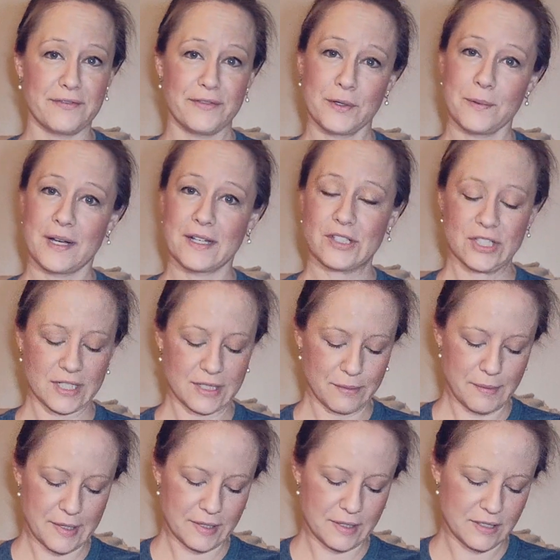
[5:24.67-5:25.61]
if you're watching,
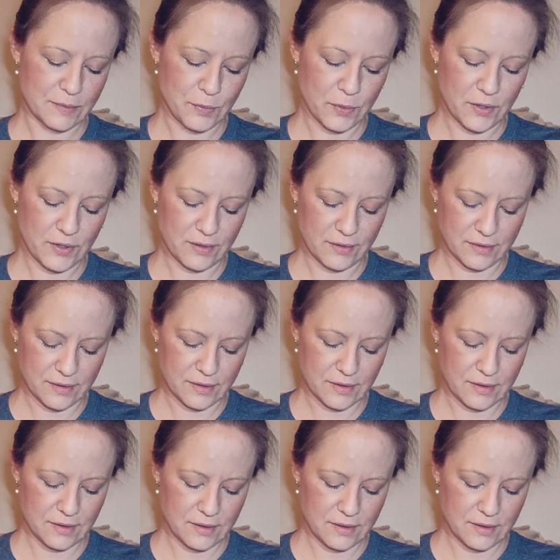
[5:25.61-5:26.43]
I'm about to spoil